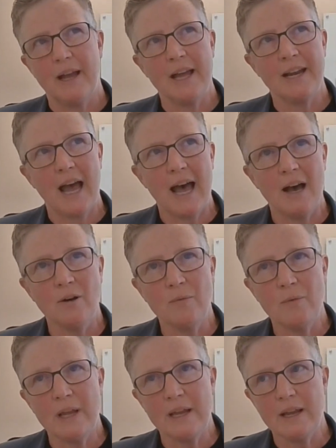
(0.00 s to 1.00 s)
and how
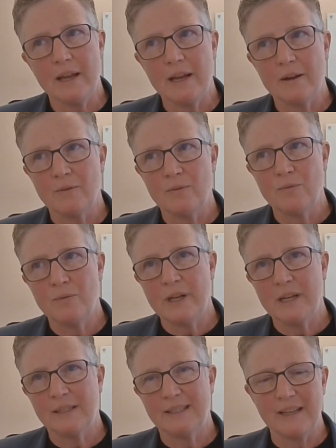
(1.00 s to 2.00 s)
we
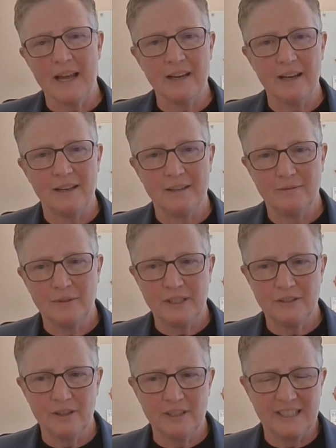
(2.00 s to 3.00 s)

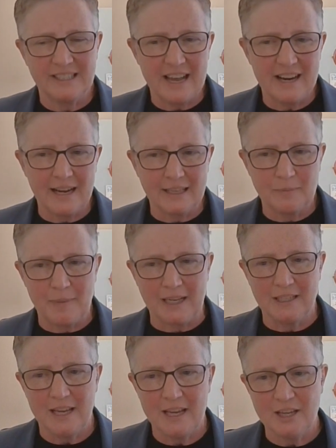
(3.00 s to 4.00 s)
sort of set
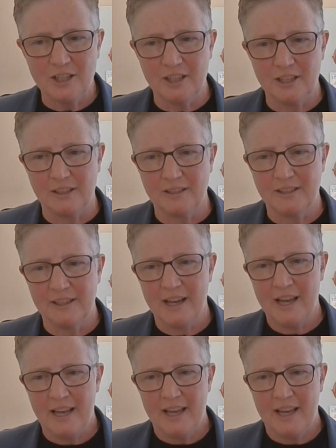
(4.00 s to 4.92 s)
expectations